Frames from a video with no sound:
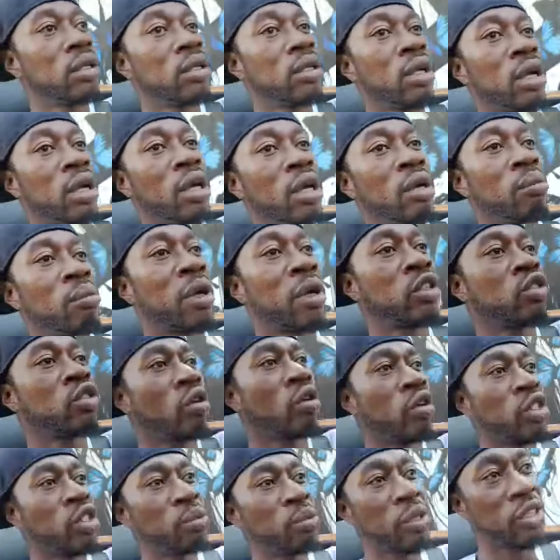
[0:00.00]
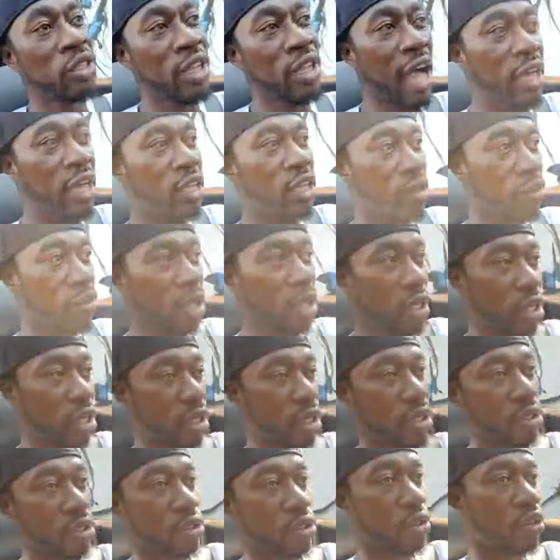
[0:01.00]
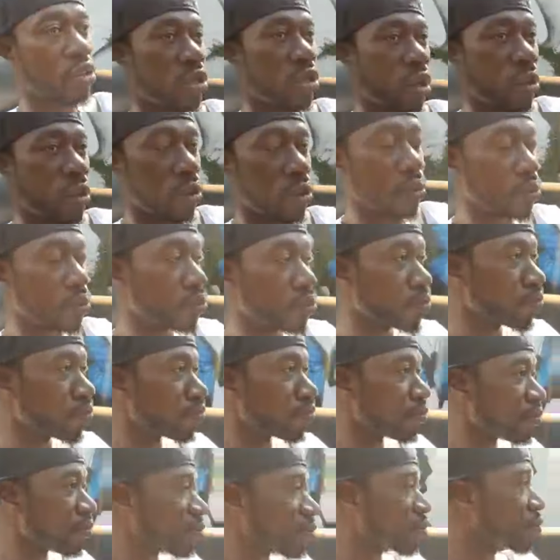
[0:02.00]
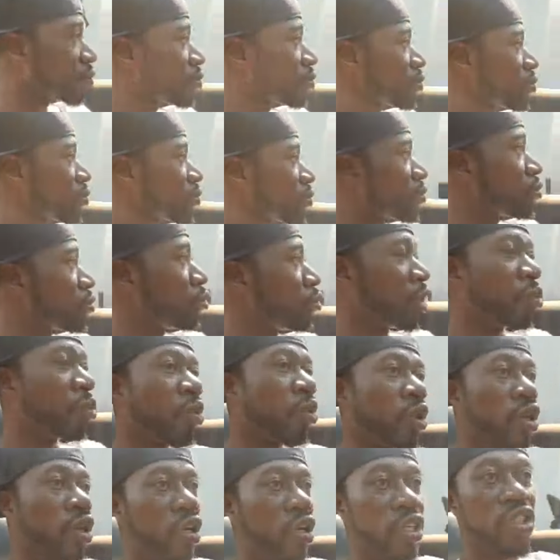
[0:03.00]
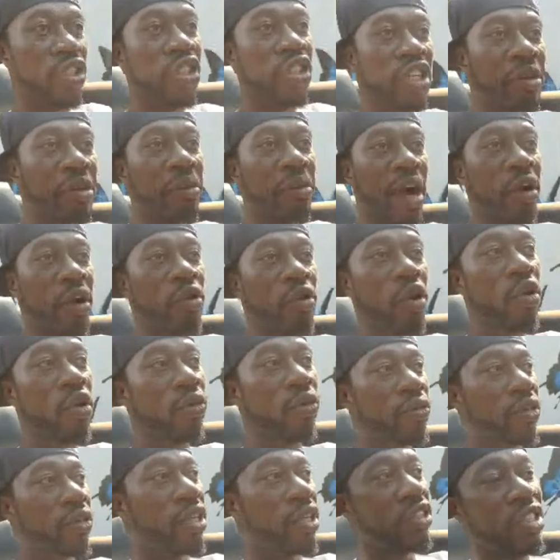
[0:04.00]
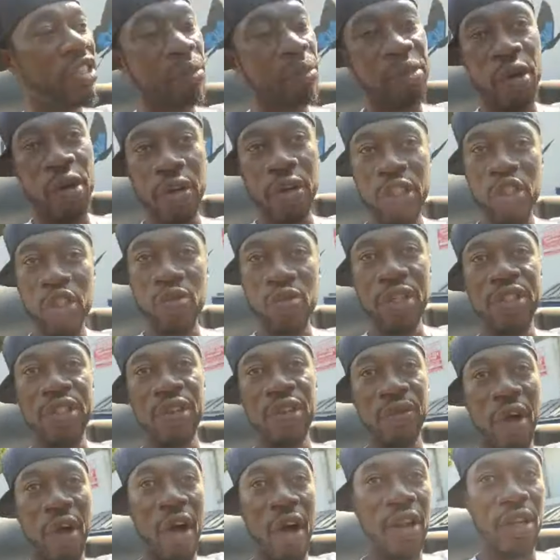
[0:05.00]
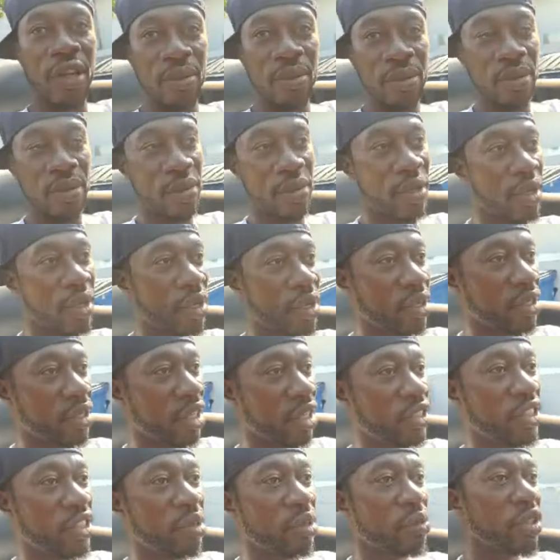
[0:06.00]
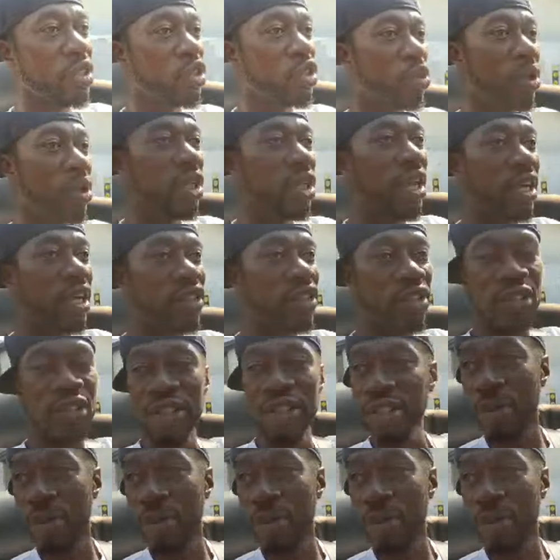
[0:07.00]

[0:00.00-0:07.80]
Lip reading: Yeah, my story's been documented. So people literally see my growth. They see me on the streets of Harlem. They see me doing lectures